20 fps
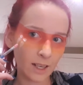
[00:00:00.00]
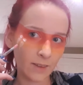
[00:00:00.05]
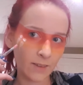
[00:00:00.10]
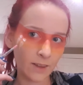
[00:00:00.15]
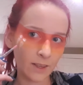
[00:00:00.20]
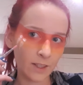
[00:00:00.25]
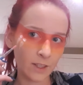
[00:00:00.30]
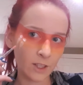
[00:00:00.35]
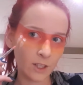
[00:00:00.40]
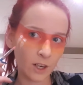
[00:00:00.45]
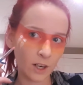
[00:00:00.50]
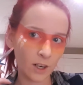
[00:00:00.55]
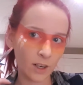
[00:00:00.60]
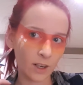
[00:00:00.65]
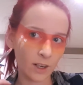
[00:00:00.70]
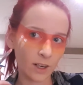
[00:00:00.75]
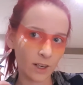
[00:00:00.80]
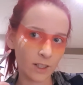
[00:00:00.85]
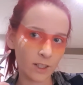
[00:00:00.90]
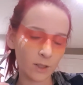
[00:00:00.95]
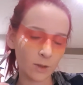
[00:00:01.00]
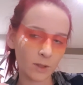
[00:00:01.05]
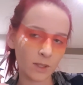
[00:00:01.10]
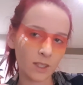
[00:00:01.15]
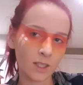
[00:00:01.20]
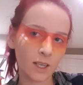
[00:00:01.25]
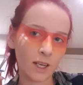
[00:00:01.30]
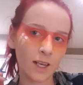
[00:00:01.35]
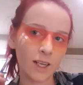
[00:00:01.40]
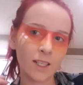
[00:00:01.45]
and then turn it onto its
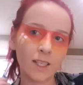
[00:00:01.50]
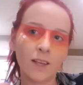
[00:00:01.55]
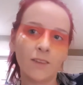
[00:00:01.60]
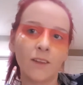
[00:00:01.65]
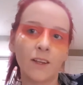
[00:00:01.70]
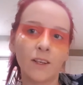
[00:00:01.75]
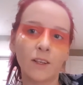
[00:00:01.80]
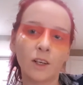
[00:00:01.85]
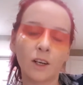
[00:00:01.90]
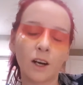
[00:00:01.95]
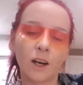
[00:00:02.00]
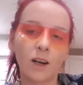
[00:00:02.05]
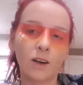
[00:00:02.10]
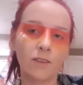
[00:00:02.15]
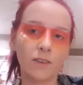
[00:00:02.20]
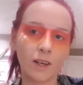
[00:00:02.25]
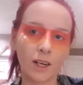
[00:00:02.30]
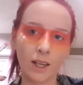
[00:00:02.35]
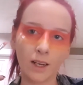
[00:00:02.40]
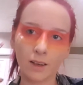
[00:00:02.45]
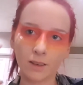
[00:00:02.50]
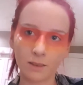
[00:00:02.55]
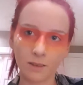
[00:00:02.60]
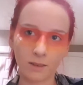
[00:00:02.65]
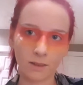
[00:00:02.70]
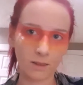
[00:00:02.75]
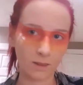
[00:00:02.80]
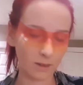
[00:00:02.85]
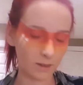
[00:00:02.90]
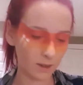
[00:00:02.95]
side and then curve it in.
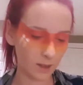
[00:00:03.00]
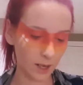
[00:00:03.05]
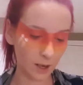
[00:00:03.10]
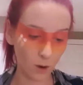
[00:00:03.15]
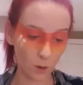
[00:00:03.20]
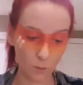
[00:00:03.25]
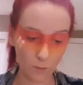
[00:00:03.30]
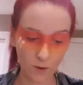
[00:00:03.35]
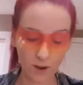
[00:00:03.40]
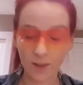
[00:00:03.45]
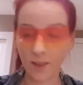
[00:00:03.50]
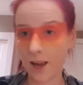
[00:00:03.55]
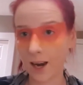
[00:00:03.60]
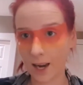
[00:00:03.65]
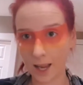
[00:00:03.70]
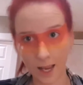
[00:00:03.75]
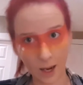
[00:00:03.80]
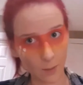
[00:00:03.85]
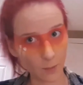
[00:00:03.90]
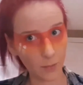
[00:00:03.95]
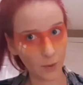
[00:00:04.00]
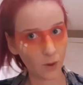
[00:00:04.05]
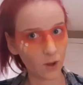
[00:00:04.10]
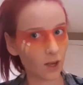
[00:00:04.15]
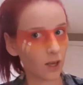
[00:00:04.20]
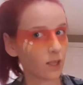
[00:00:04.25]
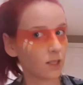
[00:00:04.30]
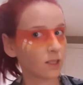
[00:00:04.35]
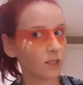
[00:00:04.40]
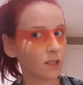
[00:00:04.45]
And hopefully that'll help you
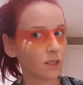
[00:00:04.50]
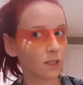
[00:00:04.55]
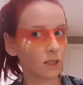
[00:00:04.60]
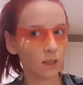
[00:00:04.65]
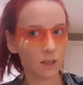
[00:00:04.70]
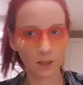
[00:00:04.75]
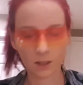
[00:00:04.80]
guys.